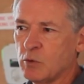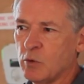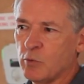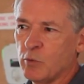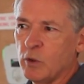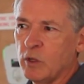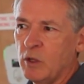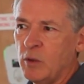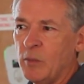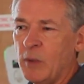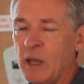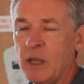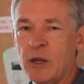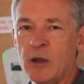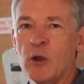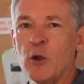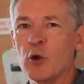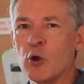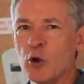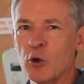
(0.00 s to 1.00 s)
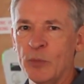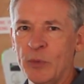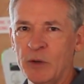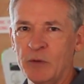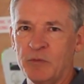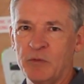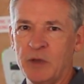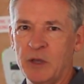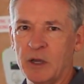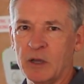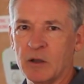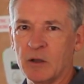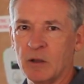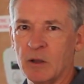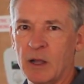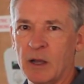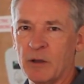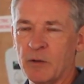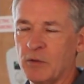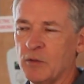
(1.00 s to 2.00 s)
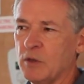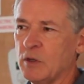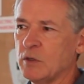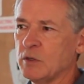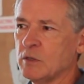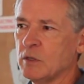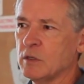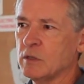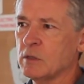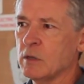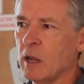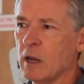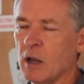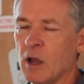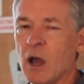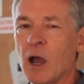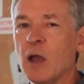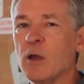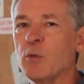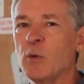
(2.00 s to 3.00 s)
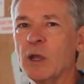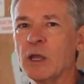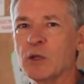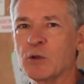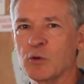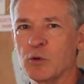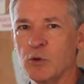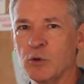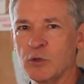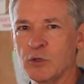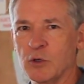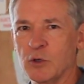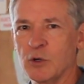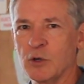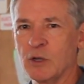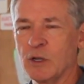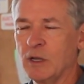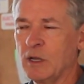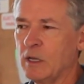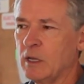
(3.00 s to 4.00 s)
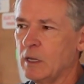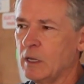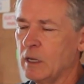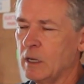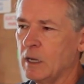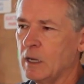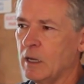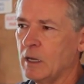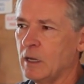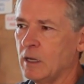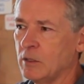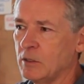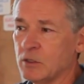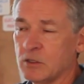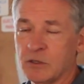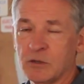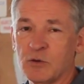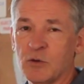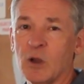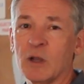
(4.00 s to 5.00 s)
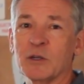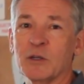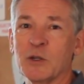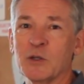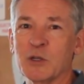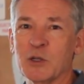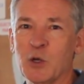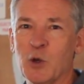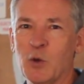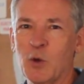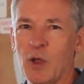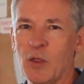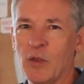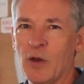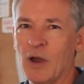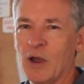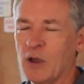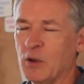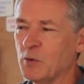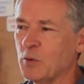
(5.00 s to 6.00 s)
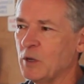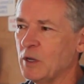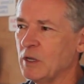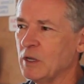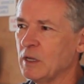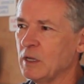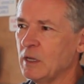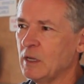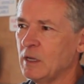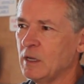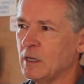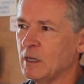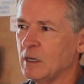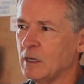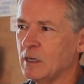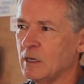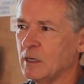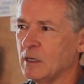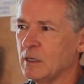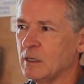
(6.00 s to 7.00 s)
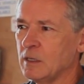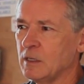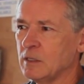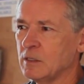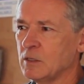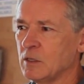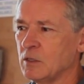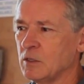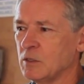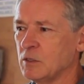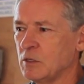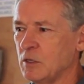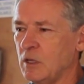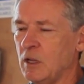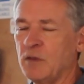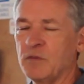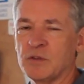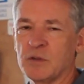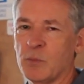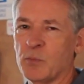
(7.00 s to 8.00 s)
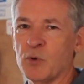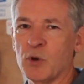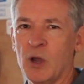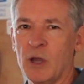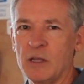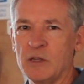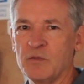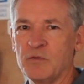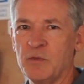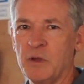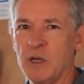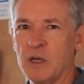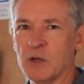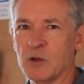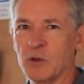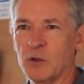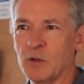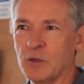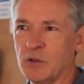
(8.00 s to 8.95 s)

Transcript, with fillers: We really made an urban vehicle out of this. It's not a highway cruiser. Uh, this truck doesn't go on the highway. Uh, it's a City of Surprise vehicle.